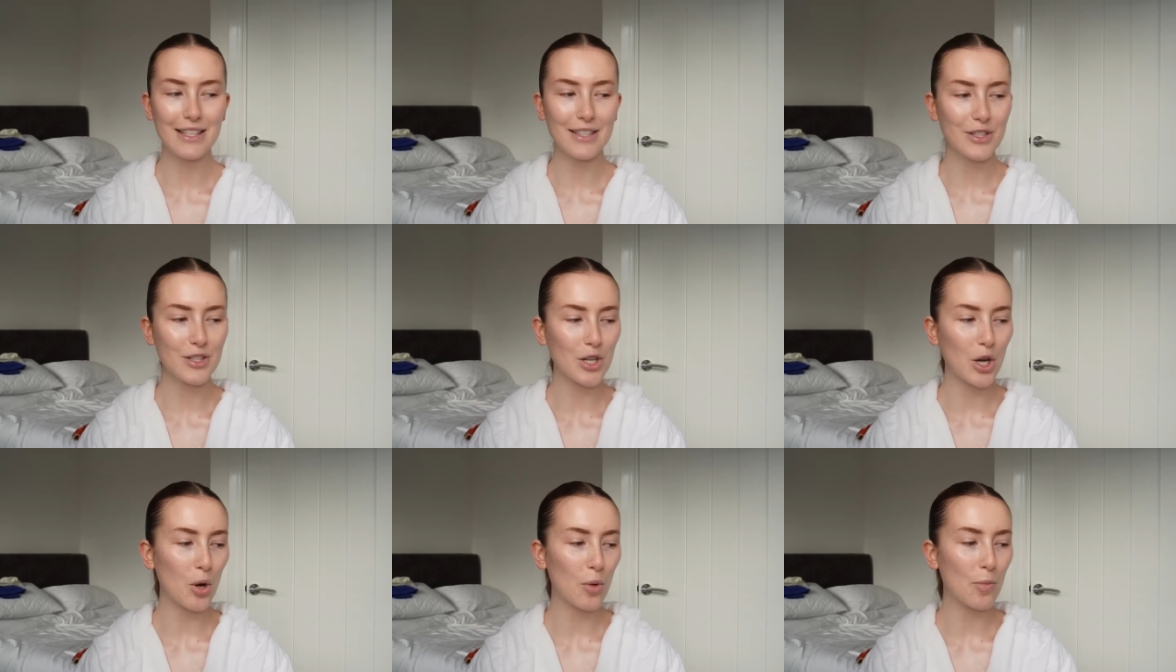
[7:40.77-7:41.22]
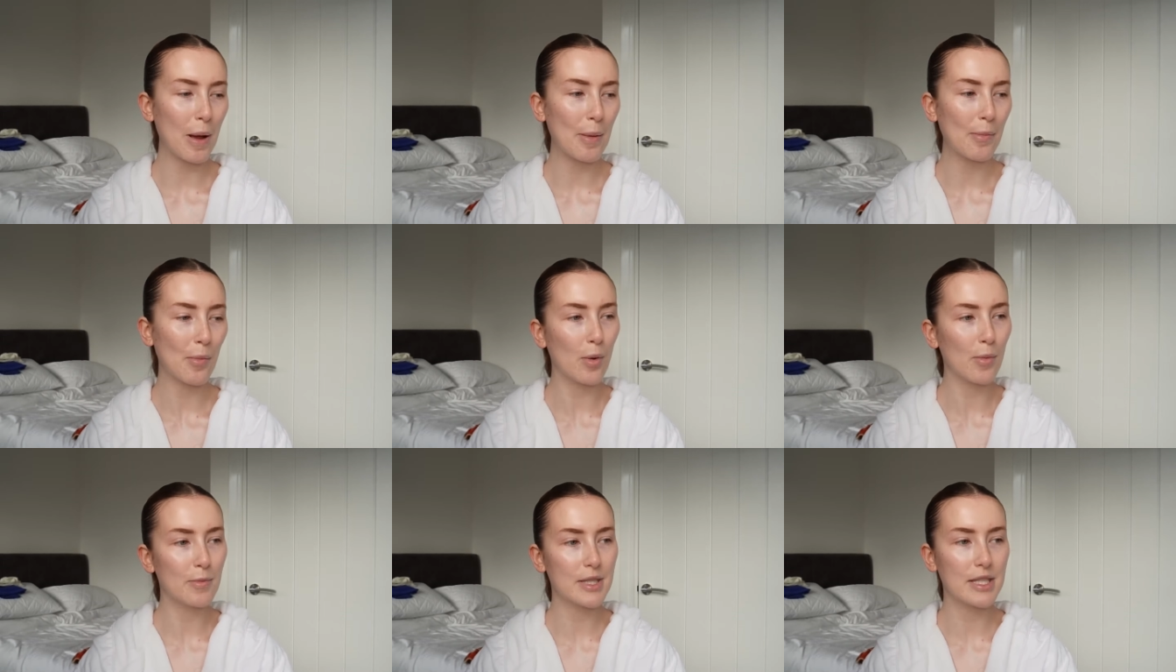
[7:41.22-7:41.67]
so my
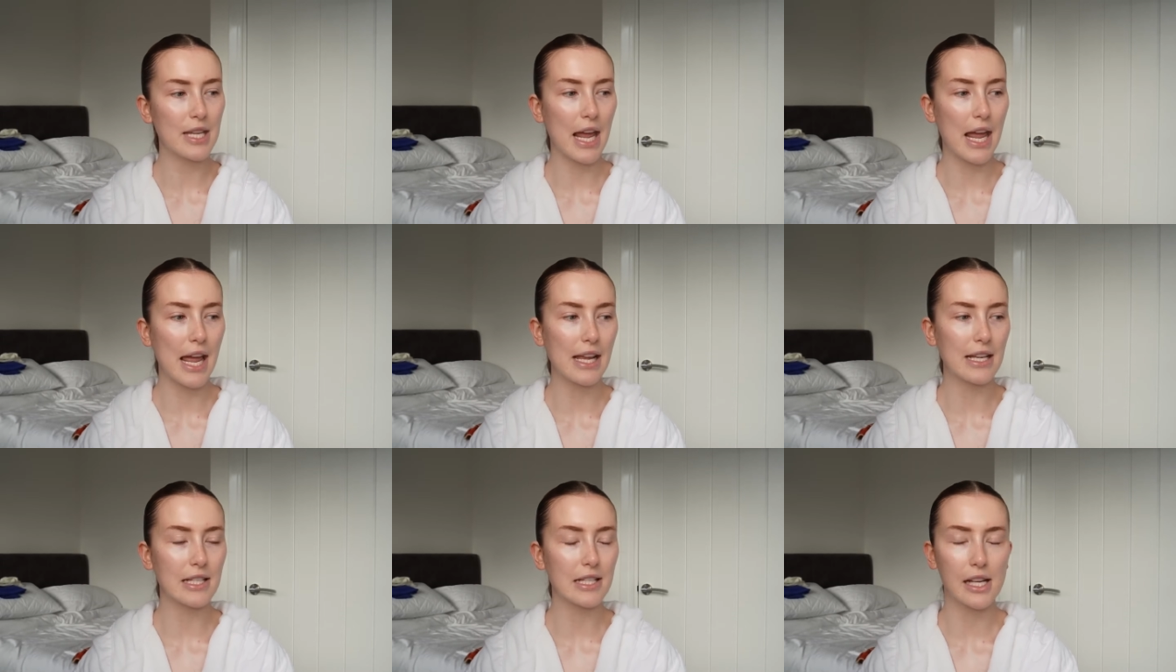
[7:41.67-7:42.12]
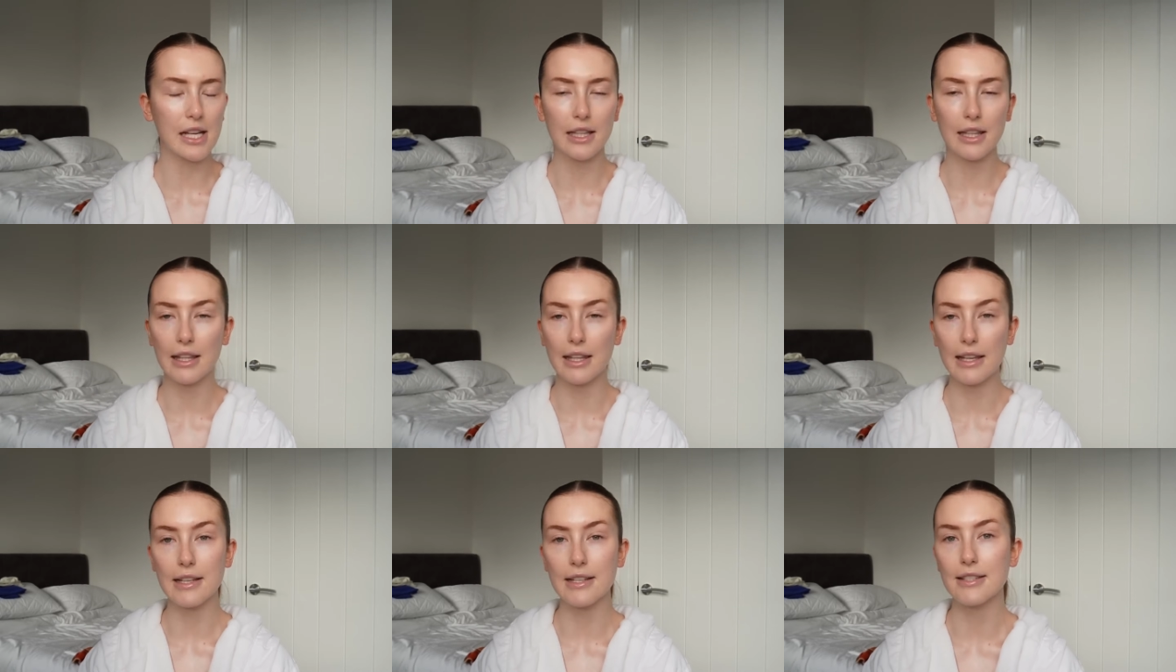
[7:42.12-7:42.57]
mum stays
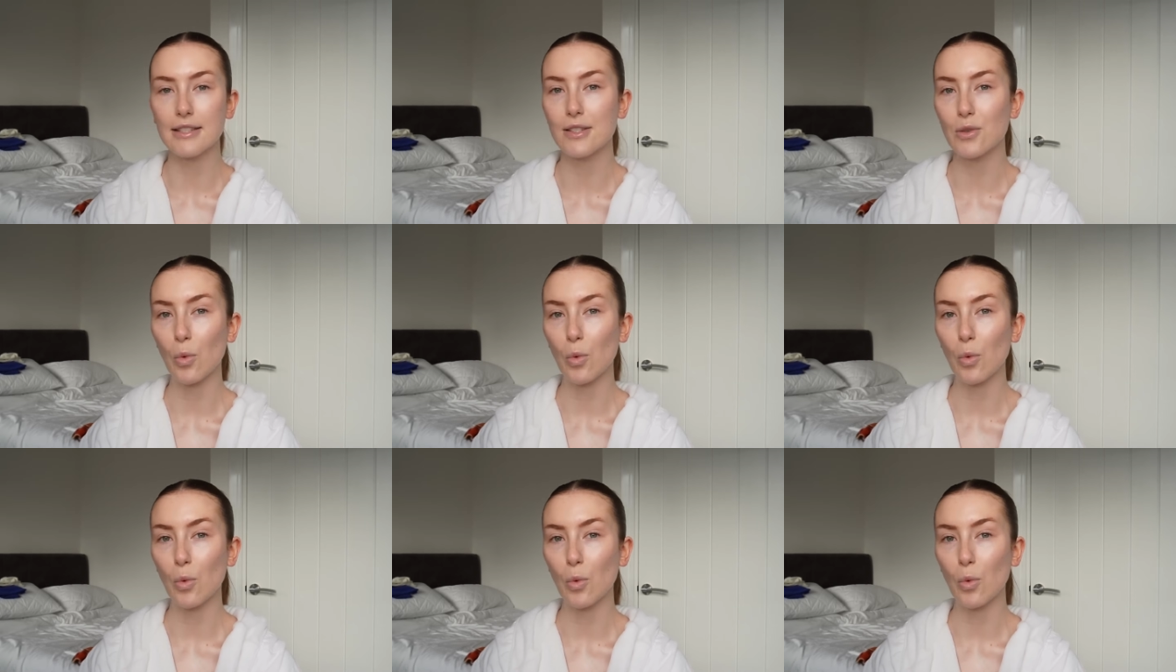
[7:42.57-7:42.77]
at least